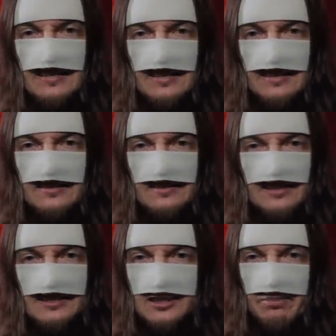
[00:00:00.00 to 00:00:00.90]
it
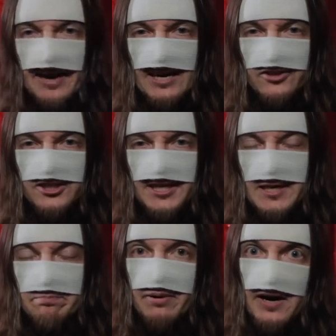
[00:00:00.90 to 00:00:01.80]
doesn't pack the
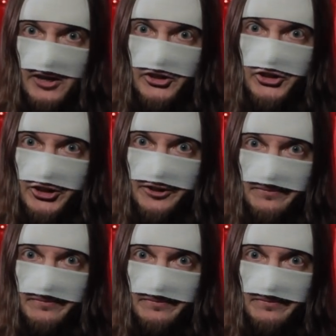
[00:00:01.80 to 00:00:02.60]
same punch.